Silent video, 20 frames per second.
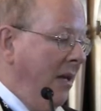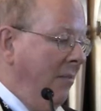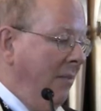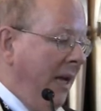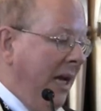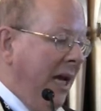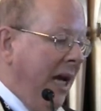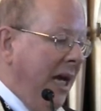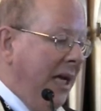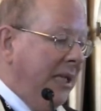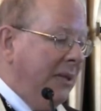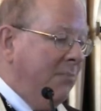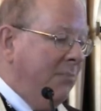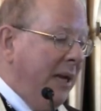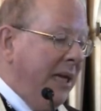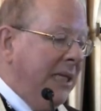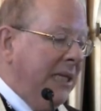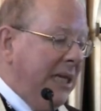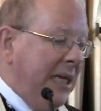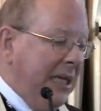May God's
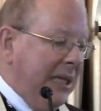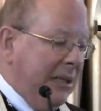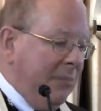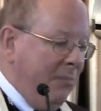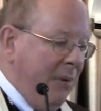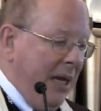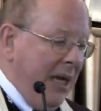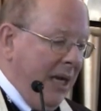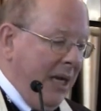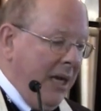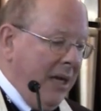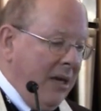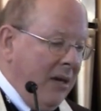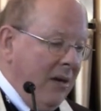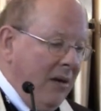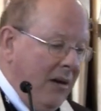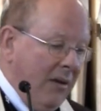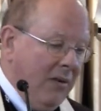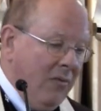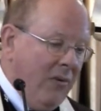blessings be
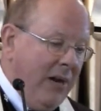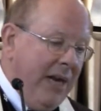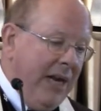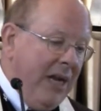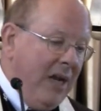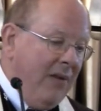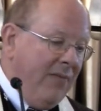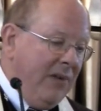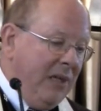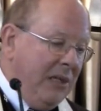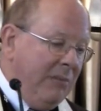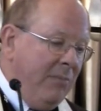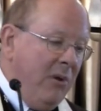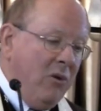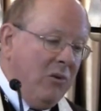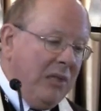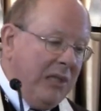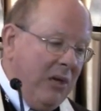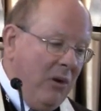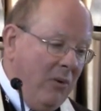on the reading of his
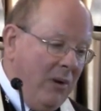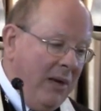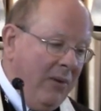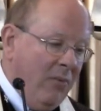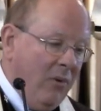most holy